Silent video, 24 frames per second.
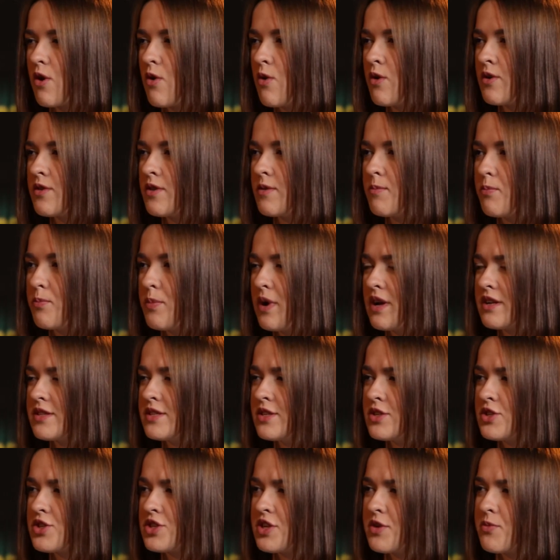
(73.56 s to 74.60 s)
on
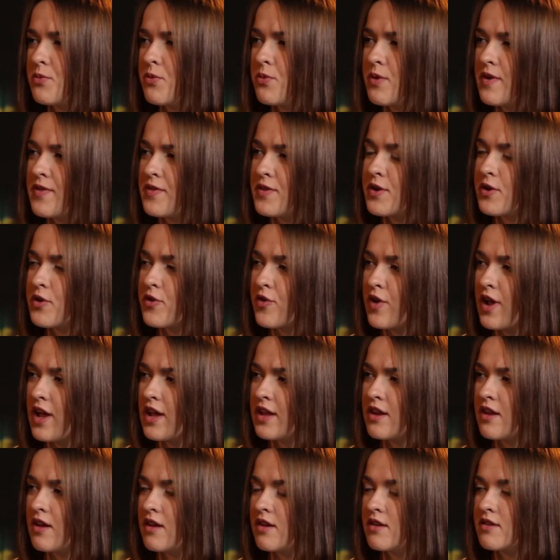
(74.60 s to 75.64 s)
partnership with Ukraine
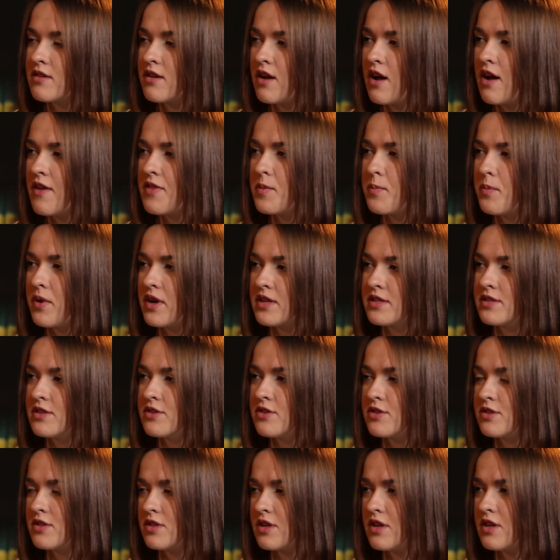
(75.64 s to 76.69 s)
and other
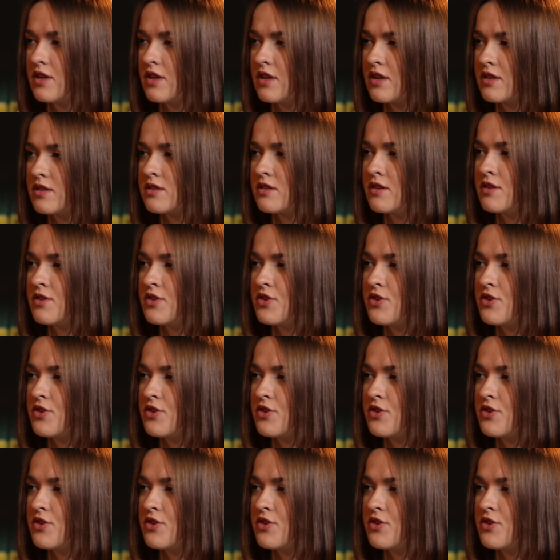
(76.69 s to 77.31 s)
partners in Eastern